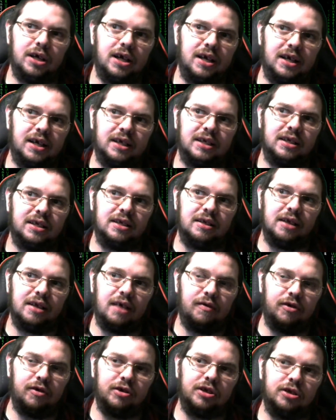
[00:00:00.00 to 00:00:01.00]

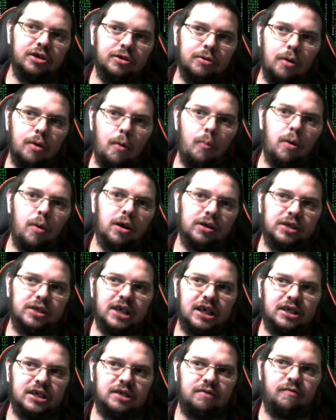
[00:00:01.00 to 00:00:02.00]
I've already done one
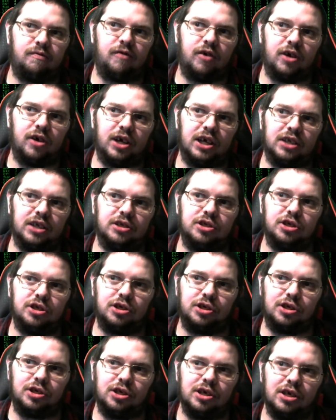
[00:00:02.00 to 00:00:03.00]
test
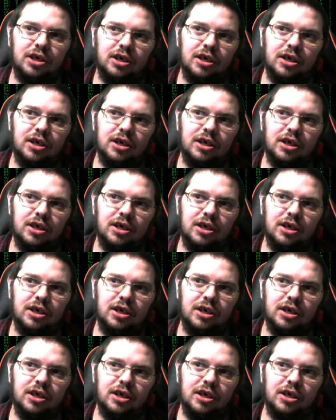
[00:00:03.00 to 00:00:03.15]
footage,